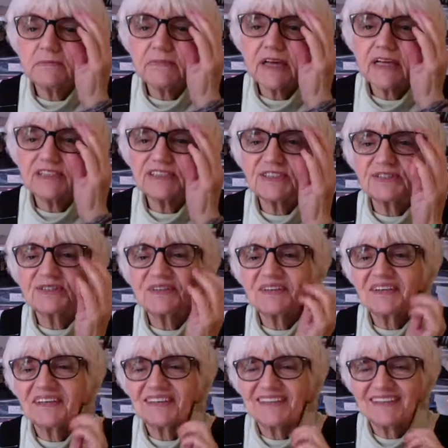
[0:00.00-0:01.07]
hi Sue.
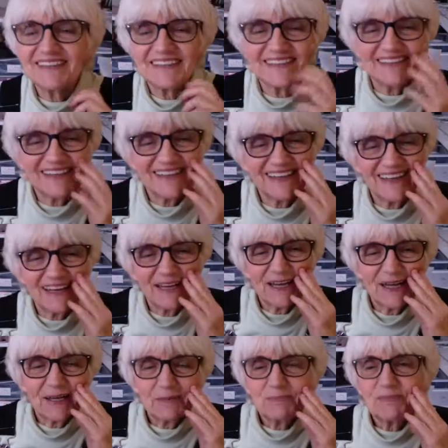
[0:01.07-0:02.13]

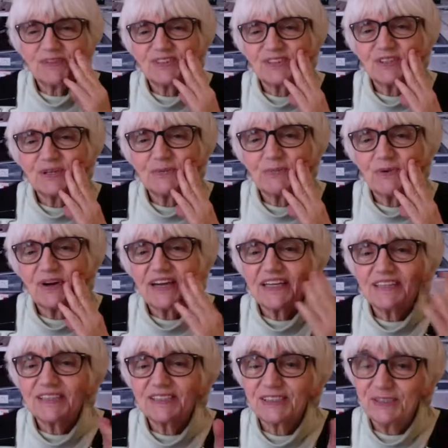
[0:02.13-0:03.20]
Mature
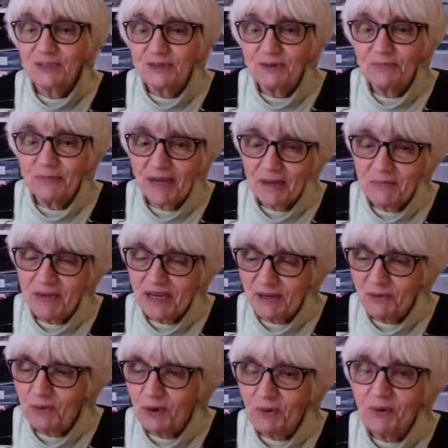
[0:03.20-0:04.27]
brand Sue may
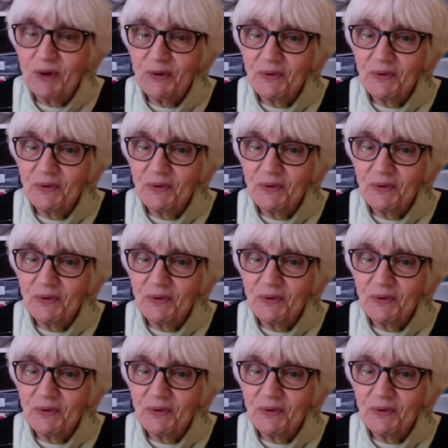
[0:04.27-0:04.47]
mean what we